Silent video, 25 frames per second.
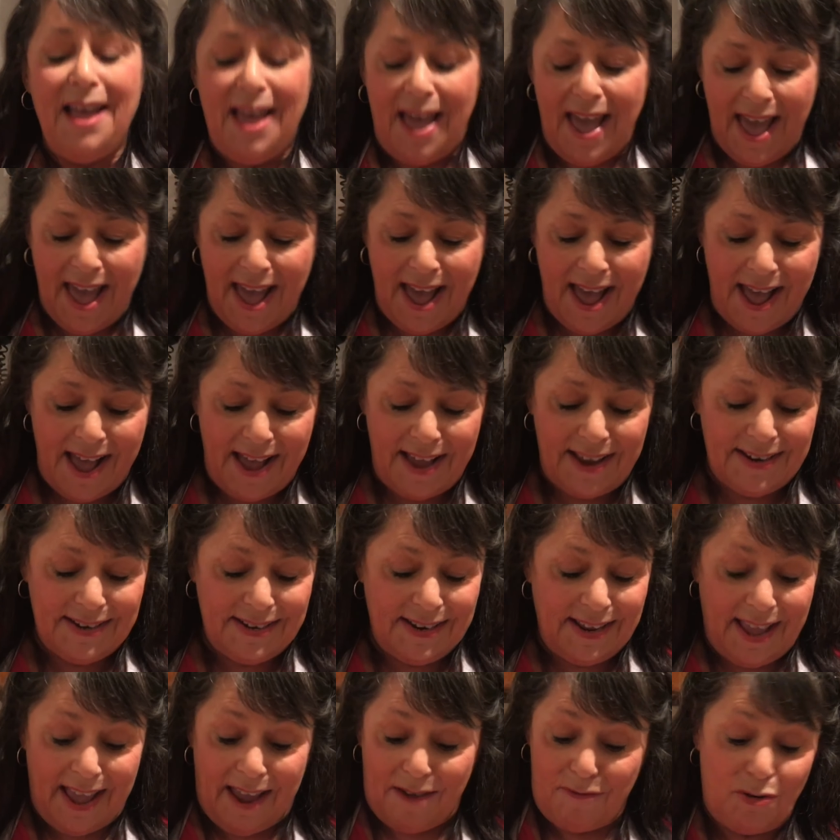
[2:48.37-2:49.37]
and
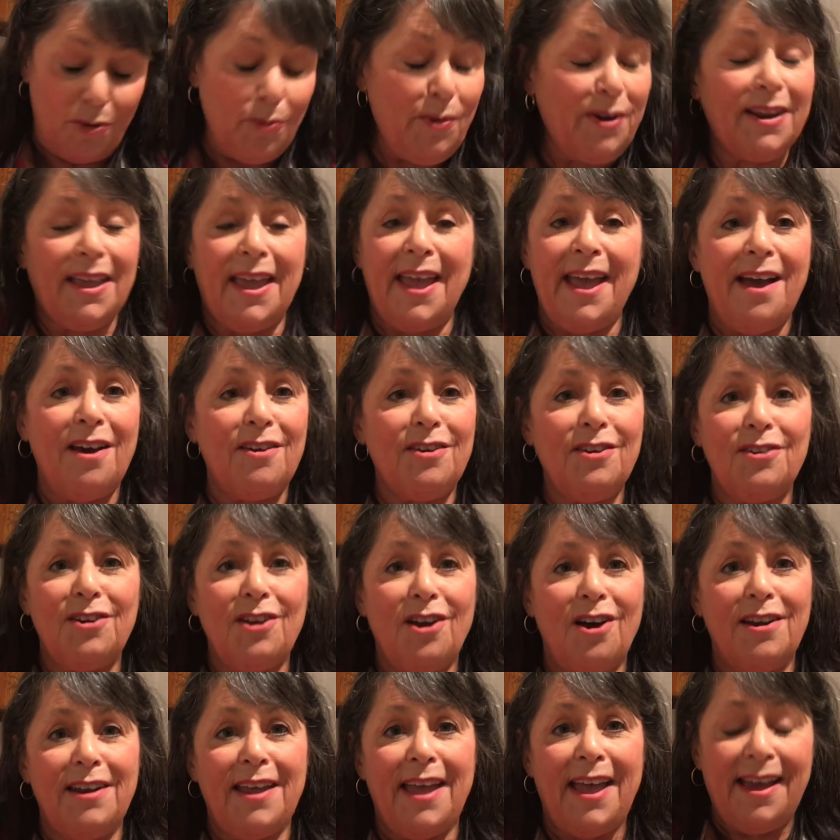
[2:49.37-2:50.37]
everyone counted
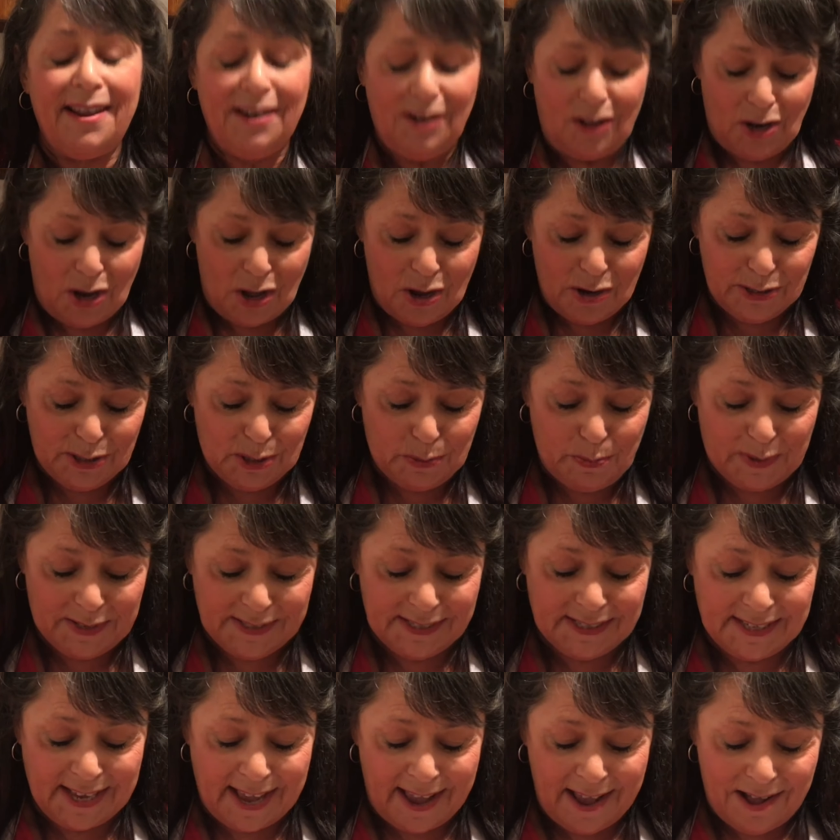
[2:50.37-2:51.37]
on Aunt Glo's
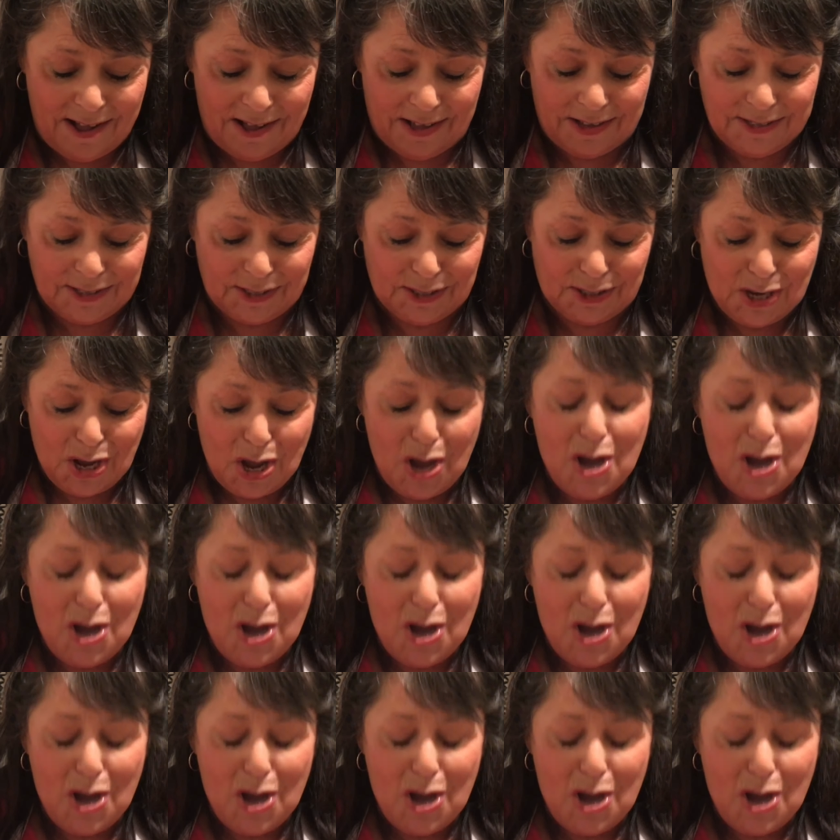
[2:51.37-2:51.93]
pizzelles.